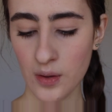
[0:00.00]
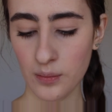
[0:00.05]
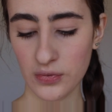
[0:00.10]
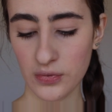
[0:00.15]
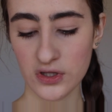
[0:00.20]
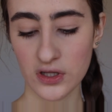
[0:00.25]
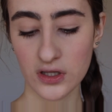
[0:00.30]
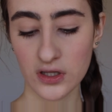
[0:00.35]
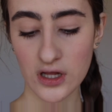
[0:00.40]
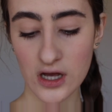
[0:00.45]

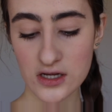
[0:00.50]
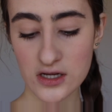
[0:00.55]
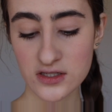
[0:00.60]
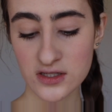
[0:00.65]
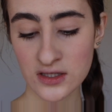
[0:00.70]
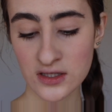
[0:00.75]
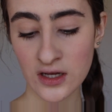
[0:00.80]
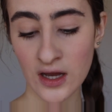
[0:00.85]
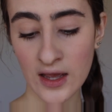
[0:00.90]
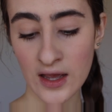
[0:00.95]
But the
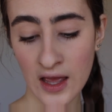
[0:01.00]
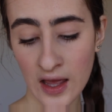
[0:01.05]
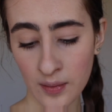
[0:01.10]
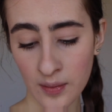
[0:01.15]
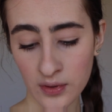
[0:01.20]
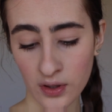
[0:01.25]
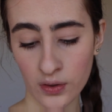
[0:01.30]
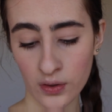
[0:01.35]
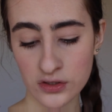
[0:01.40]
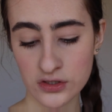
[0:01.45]
last thing I
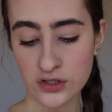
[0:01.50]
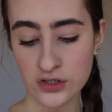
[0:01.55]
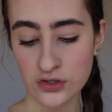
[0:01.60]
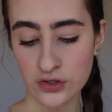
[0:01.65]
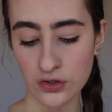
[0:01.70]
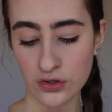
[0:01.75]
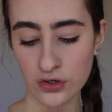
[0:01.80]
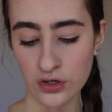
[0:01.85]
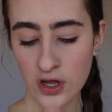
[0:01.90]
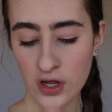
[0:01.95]
am going to
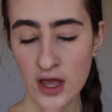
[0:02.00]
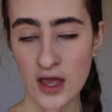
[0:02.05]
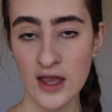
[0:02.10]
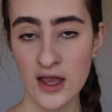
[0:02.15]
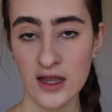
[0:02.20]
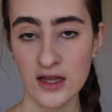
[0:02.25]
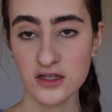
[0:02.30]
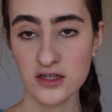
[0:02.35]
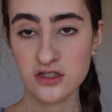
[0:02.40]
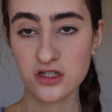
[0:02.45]
do
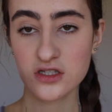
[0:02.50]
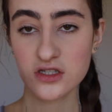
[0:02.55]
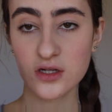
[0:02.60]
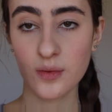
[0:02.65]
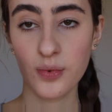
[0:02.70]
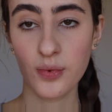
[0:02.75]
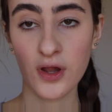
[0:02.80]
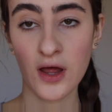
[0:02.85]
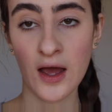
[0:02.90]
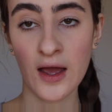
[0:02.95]
is just
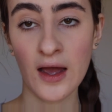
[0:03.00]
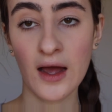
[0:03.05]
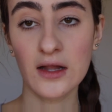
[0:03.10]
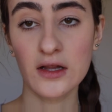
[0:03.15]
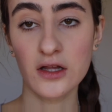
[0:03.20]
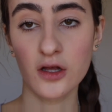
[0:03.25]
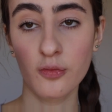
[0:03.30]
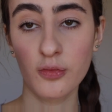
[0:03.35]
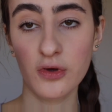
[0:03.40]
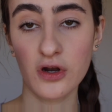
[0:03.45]
apply a
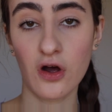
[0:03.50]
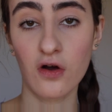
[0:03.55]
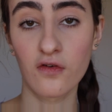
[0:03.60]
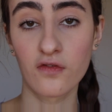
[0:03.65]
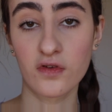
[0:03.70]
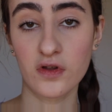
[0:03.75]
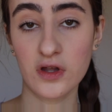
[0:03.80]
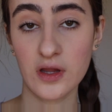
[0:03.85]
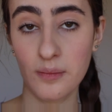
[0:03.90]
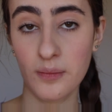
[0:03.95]
little bit
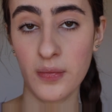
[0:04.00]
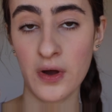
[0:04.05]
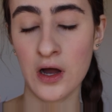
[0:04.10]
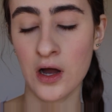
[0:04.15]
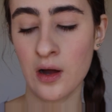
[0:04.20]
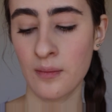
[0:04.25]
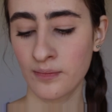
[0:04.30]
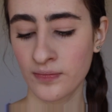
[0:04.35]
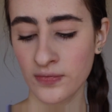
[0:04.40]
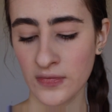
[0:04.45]
of lip
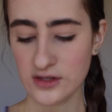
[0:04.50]
balm.